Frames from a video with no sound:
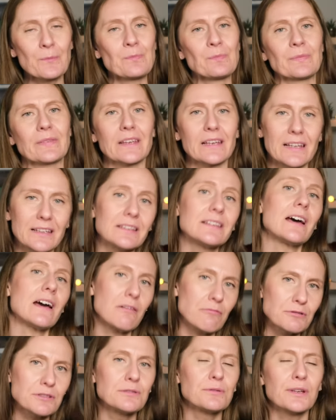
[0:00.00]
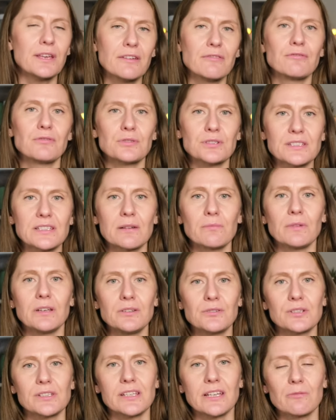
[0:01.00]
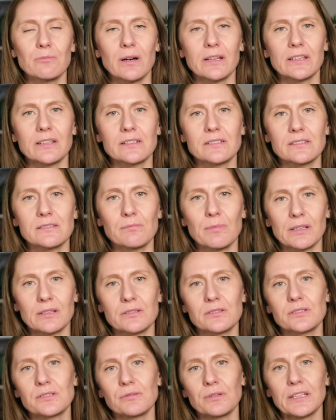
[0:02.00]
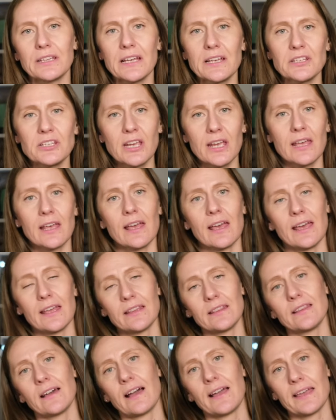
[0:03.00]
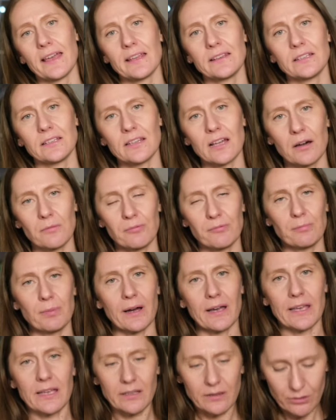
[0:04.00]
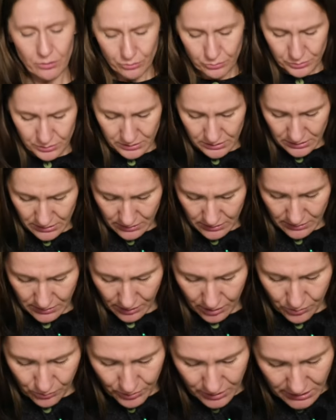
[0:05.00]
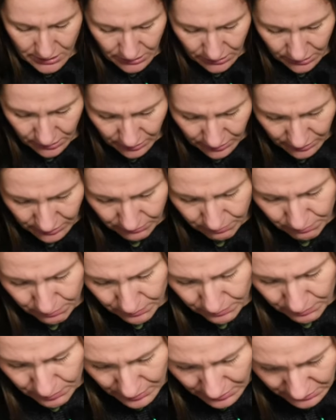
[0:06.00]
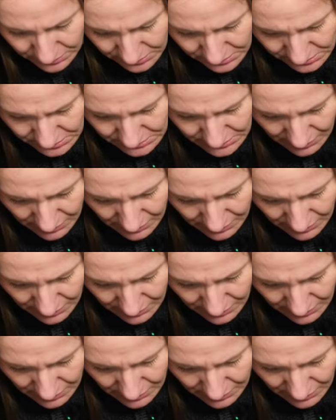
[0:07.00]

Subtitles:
and I was looking for some interesting buttons to attach, and I ended up buying those green buttons.